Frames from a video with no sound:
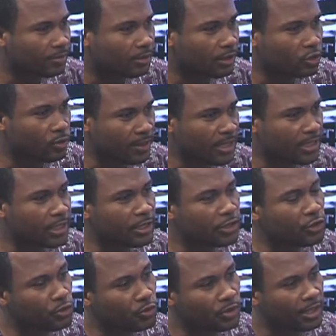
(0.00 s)
the mm-hmm. domestic
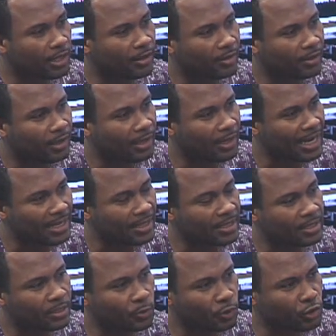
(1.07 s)
user, uh, at
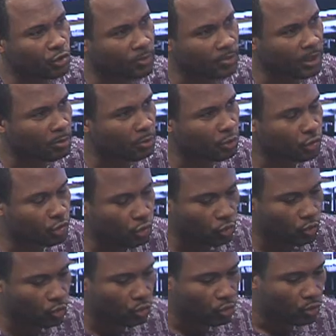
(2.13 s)
least we should be able
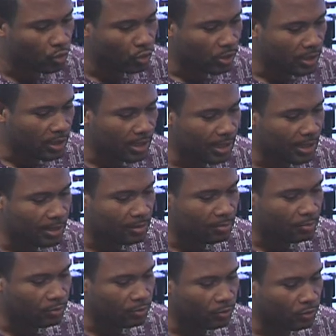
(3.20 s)
to um,
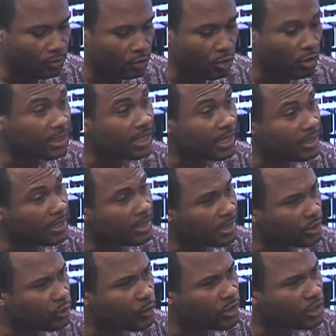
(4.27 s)
contain the
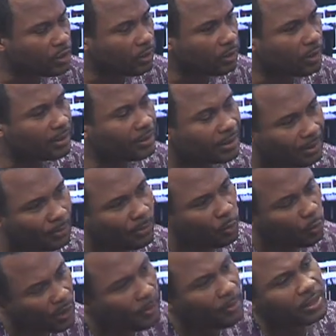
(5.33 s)
situation. Mm
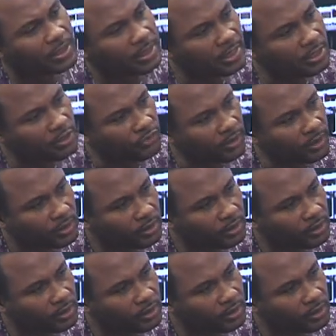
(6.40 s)
what about the industry?